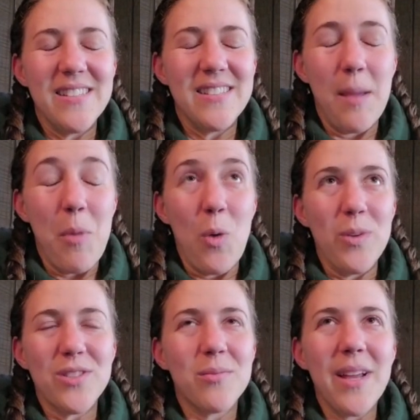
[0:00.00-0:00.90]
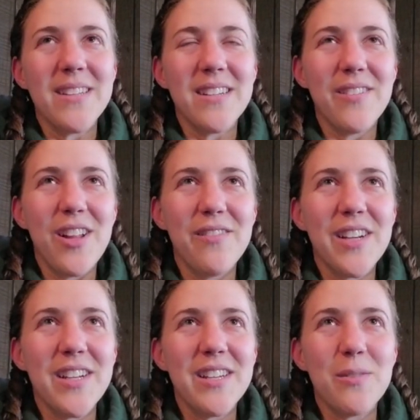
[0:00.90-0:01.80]
I'm always reminded of
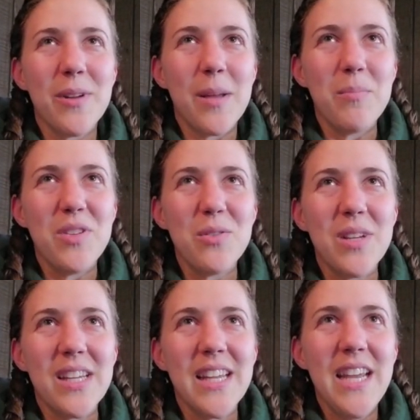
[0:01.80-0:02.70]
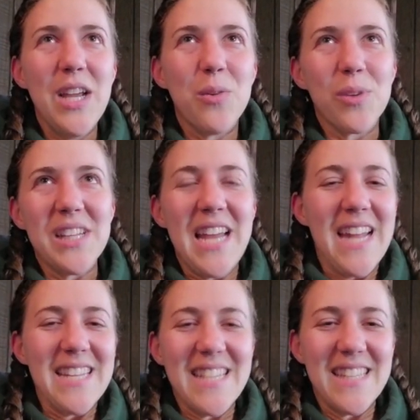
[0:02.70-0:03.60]
Oliverian when I'm doing really
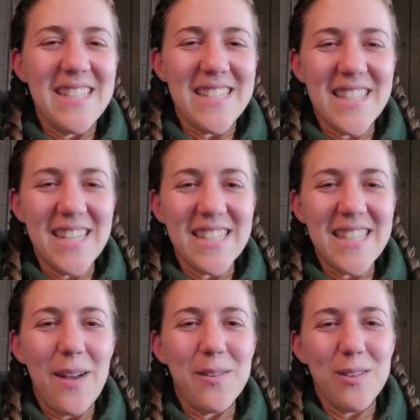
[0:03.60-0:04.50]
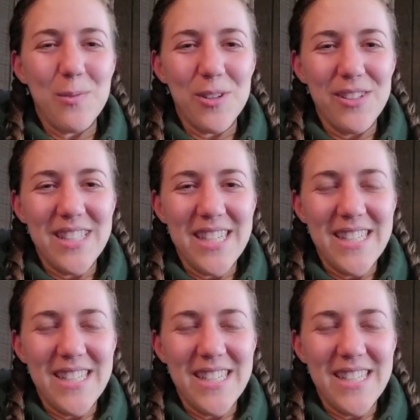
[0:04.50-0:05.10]
any of these things out in the world that I